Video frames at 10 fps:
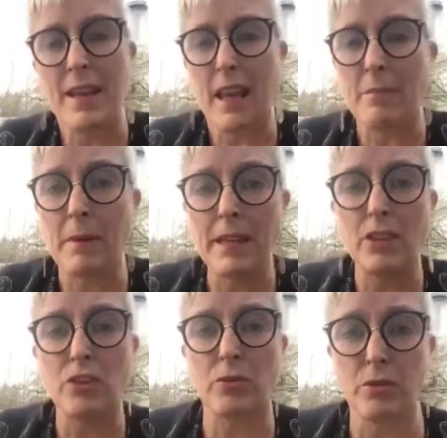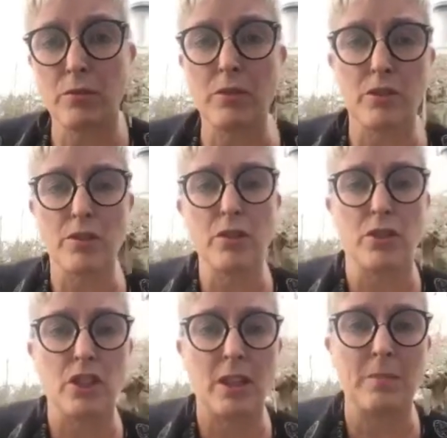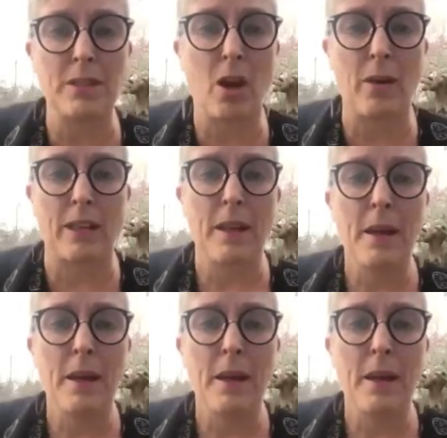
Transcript: and making sure that research keeps going.